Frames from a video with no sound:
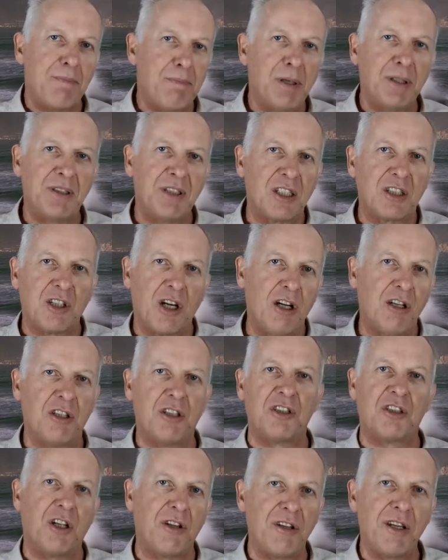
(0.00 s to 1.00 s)
business
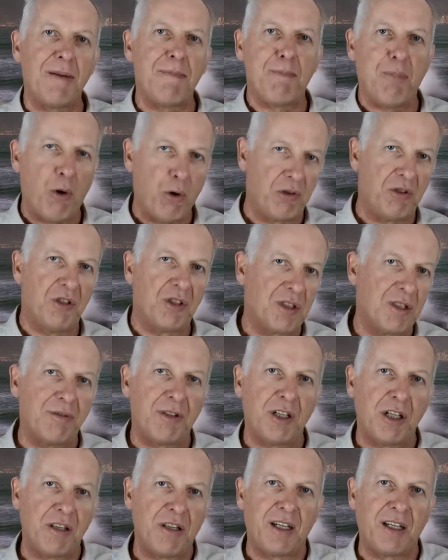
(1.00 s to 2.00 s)
owners on the importance of
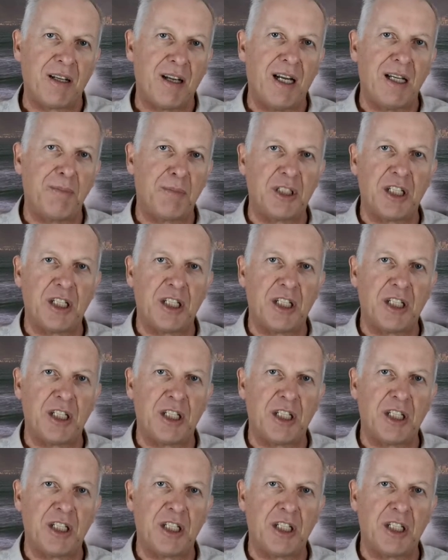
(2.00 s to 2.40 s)
earthing and lightning